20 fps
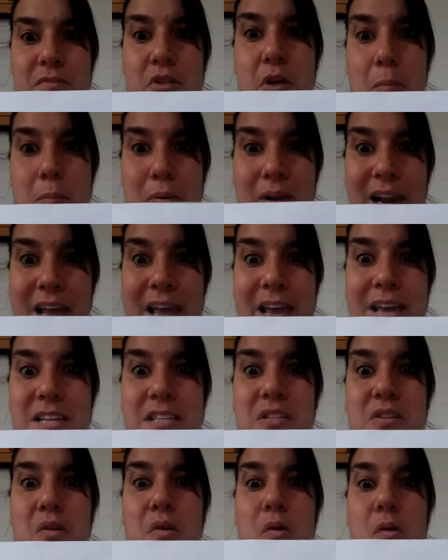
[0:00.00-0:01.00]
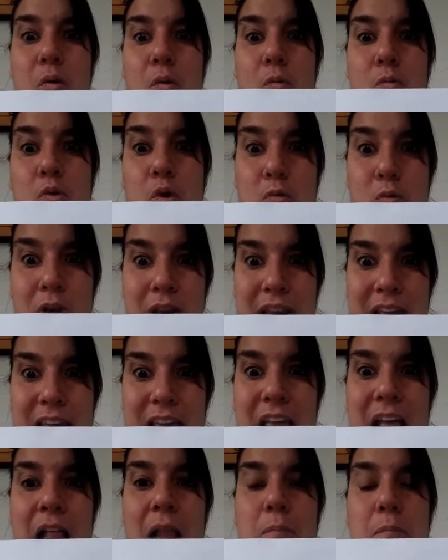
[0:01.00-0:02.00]
the place who will
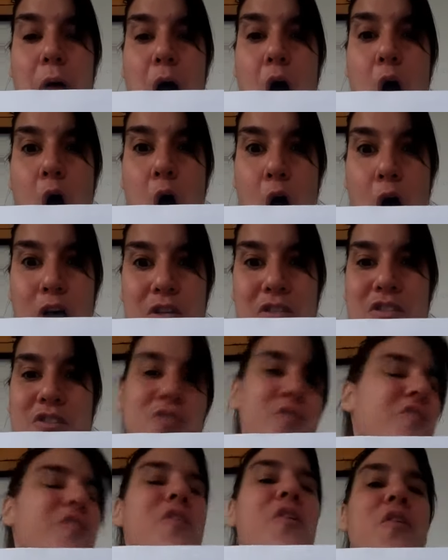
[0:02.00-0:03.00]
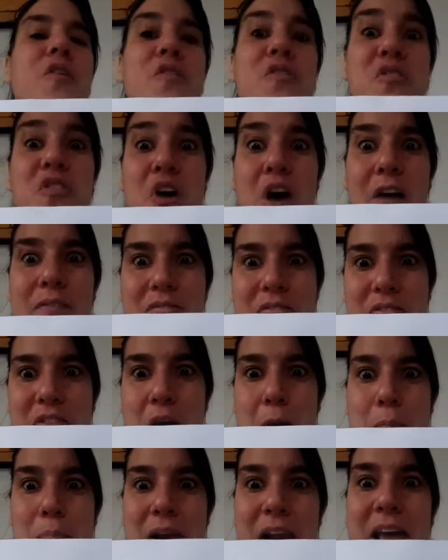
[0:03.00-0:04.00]
help us, not
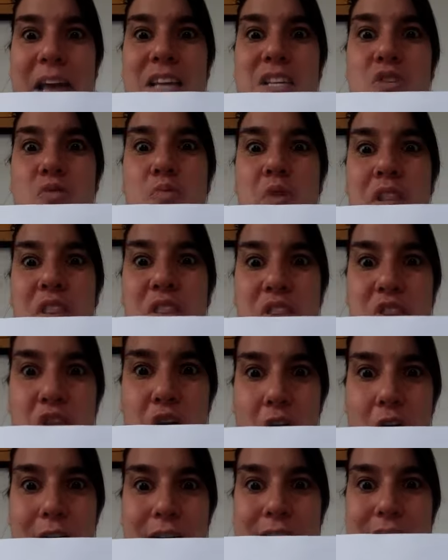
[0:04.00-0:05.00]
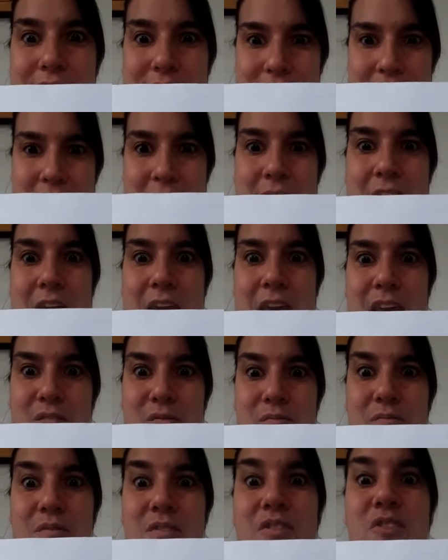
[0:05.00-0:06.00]
the place with DocCA.
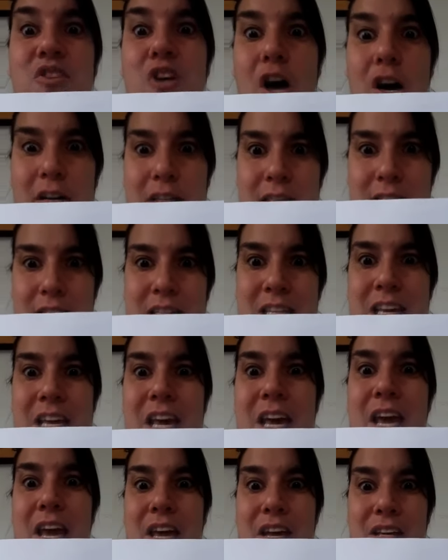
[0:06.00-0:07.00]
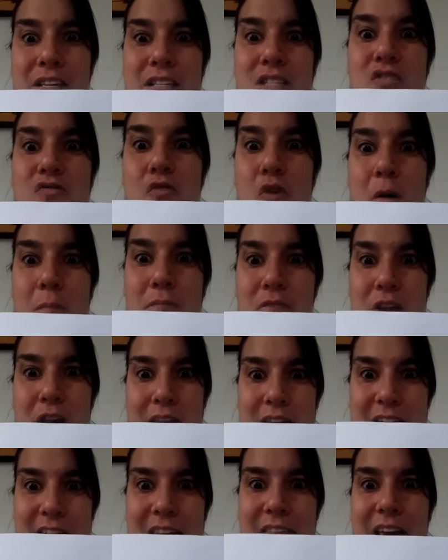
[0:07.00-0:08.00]
DocCA is from the
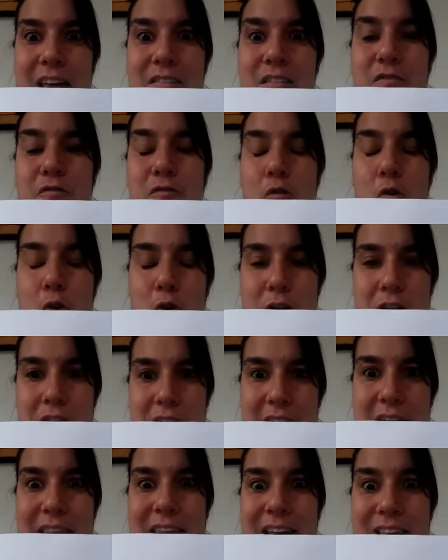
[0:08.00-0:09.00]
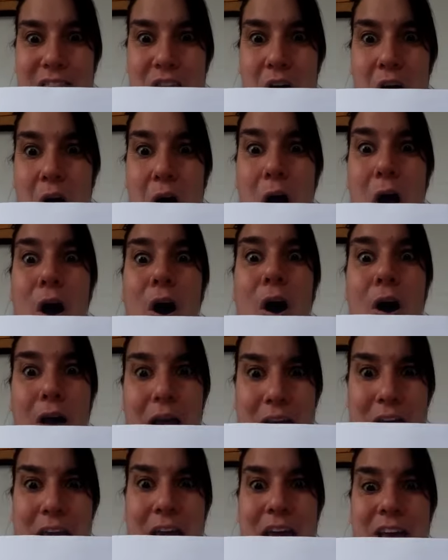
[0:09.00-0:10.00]
Canada, for the Canada,
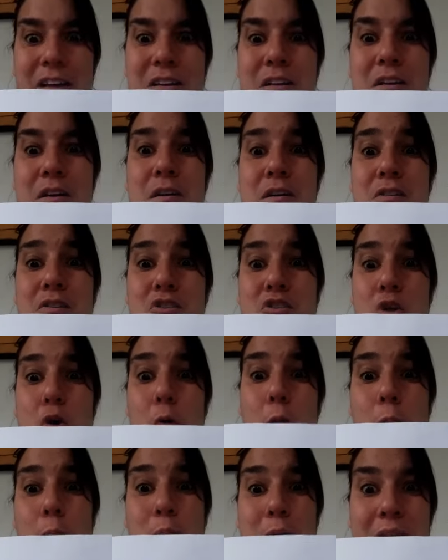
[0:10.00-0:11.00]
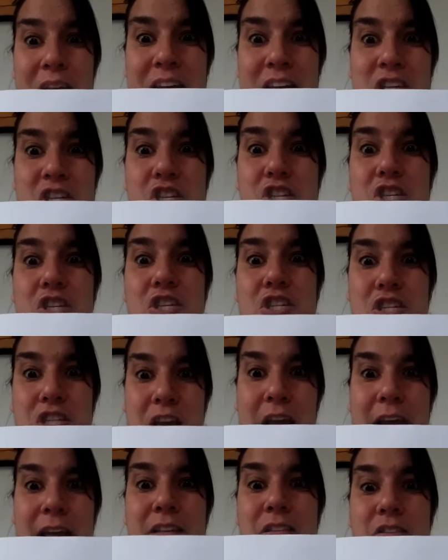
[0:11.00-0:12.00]
okay? So please
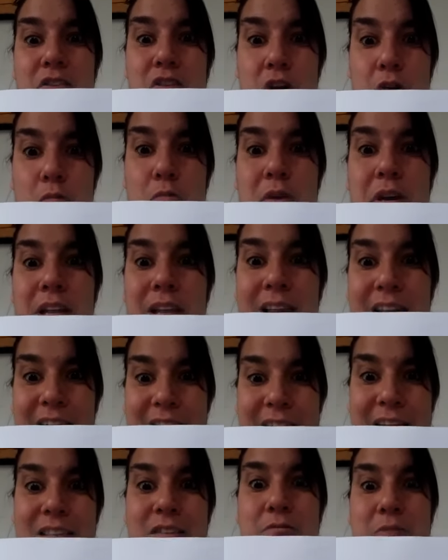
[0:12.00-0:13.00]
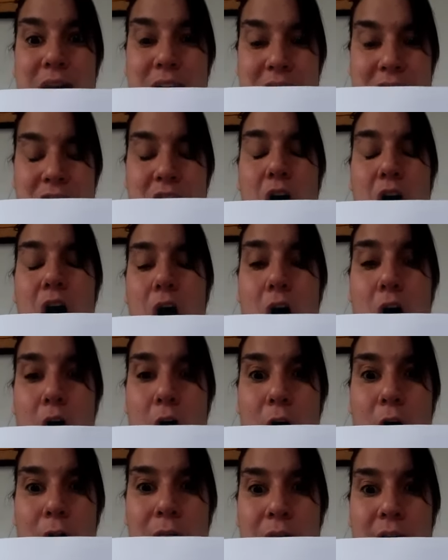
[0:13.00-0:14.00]
check the real address
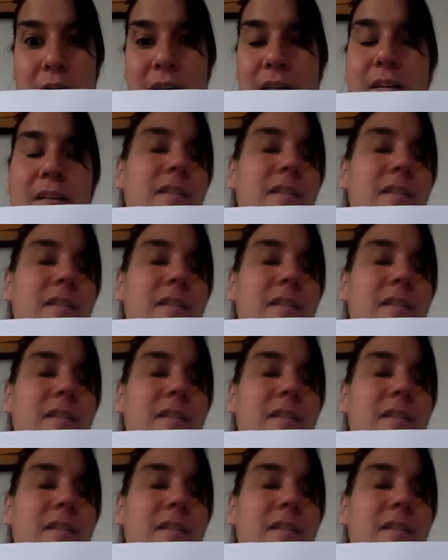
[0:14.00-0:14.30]
on